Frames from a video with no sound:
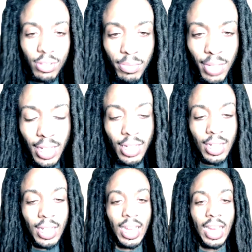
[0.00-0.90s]
man.
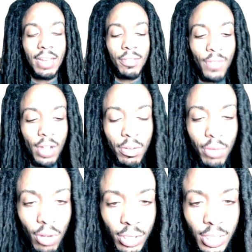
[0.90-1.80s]
It ain't even fucking
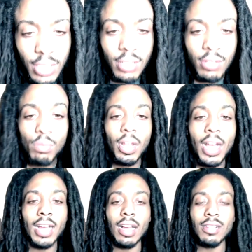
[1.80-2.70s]
with Orange is the New
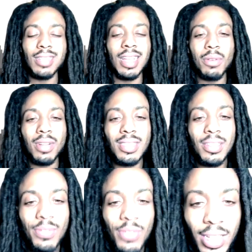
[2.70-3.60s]
Black. I was like, what
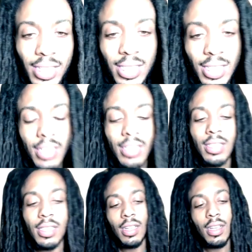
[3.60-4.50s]
the fuck is
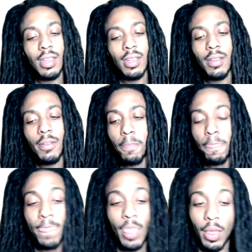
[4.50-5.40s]
this?
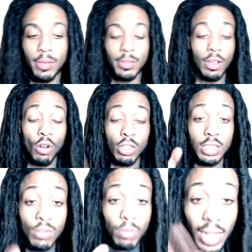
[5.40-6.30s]
Orange
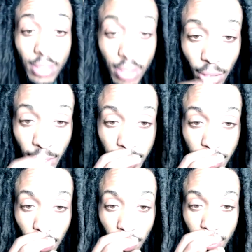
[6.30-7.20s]
is the New Black is the greatest
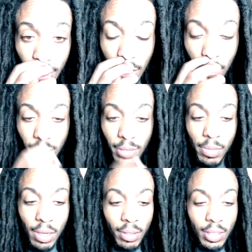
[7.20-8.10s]
shit all time to
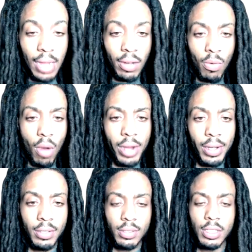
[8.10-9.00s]
me. That and The
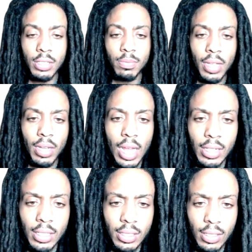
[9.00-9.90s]
Wire, just being
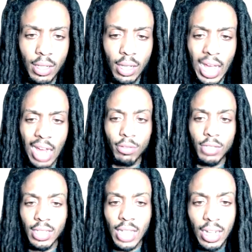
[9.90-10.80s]
honest. I don't
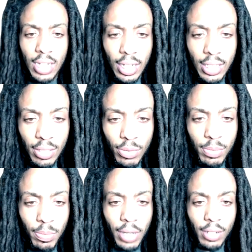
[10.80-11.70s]
think that nothing was
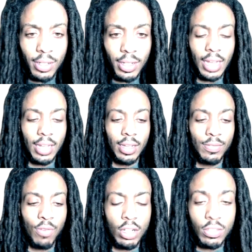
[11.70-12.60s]
better than that as
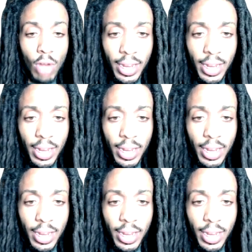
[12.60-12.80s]
far as writing.